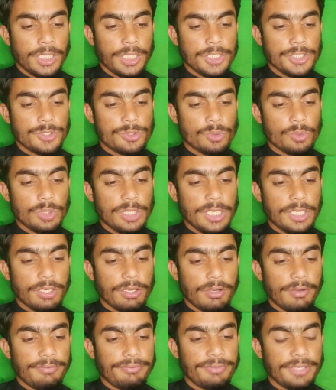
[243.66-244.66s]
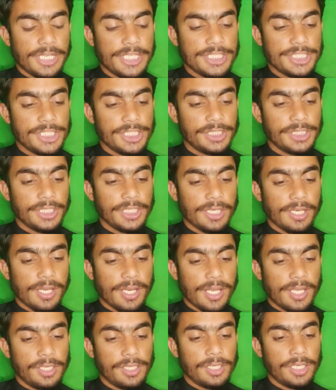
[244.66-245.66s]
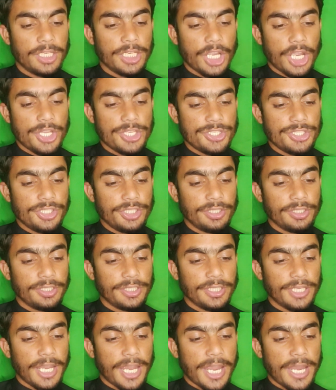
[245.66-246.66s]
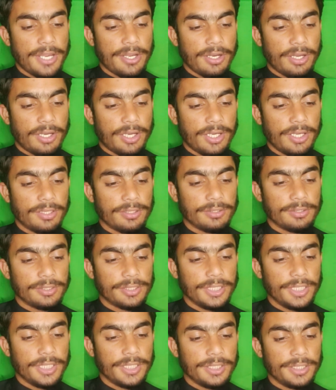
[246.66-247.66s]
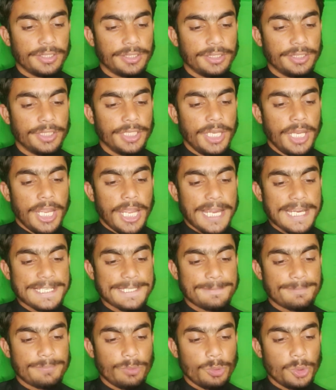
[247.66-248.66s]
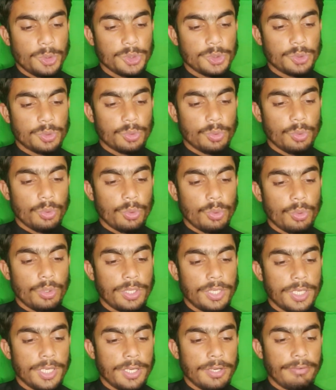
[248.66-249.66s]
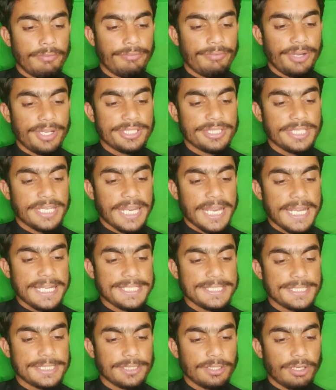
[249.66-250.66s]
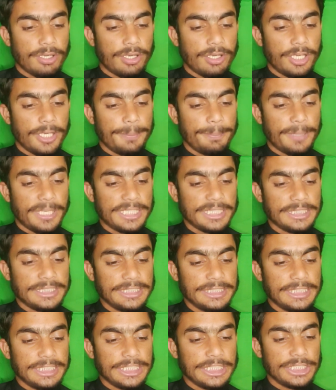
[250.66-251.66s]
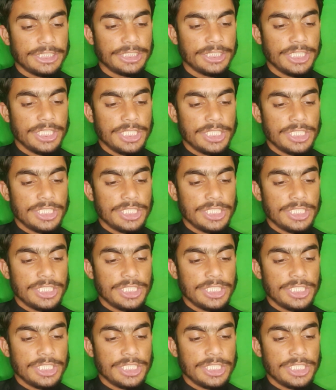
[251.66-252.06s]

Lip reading: Students of engineering learn engineering and are rarely exposed to finance or marketing.